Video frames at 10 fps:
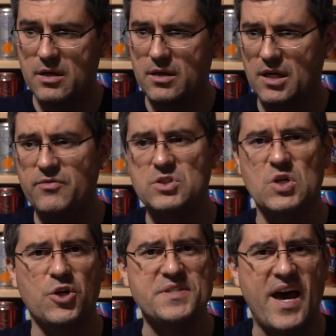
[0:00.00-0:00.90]
kind of a
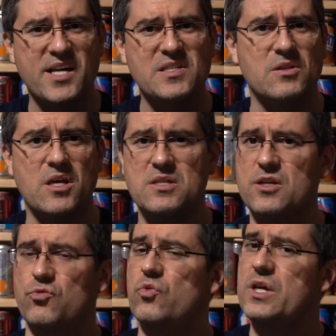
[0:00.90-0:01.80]
tall task, and they did a
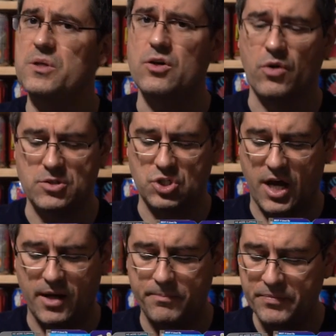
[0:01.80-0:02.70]
really great
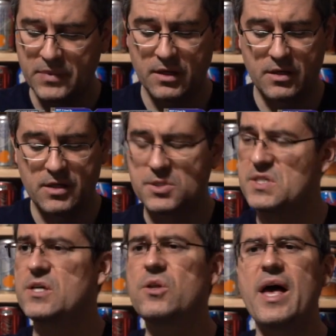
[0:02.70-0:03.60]
job.
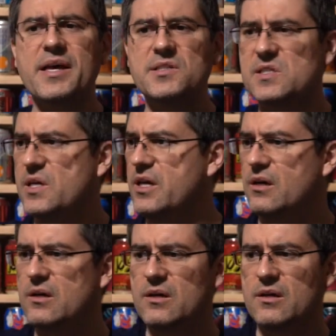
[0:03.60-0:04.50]
Still has, like,
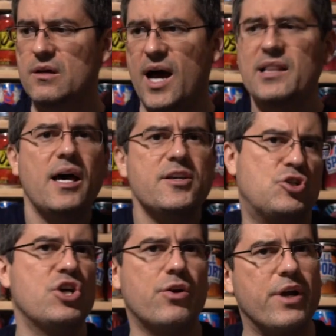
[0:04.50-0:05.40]
I like
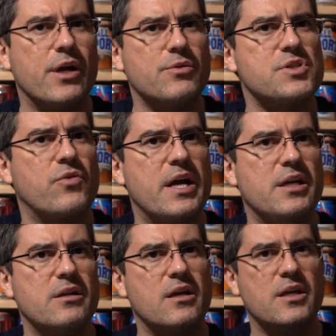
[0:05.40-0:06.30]
Cheerios,
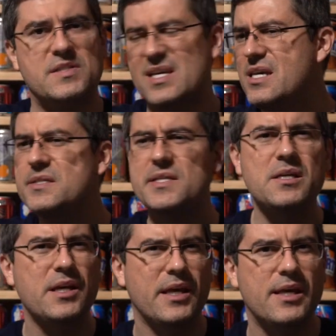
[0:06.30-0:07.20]
right? It's easy
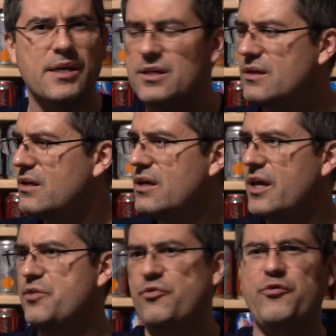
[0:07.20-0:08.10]
to eat.
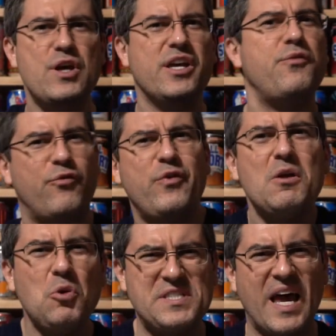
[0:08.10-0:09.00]
It
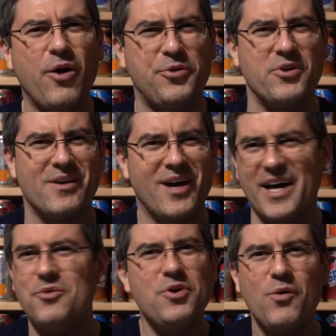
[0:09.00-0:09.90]
feels healthy. I
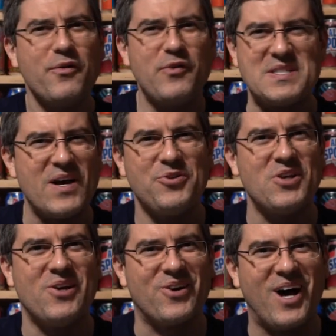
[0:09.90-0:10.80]
don't know if it's healthy
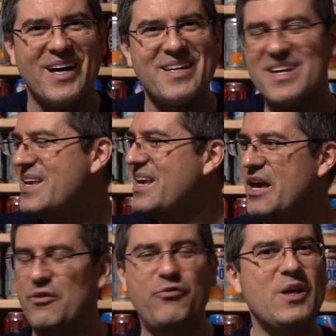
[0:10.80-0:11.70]
or not.
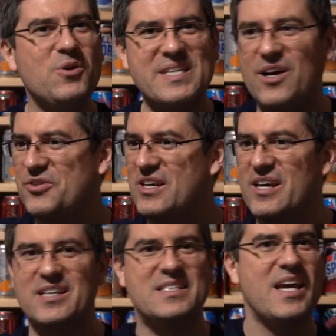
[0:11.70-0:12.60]
It feels healthy.
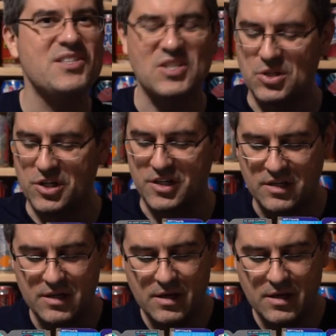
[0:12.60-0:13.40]
It tastes good.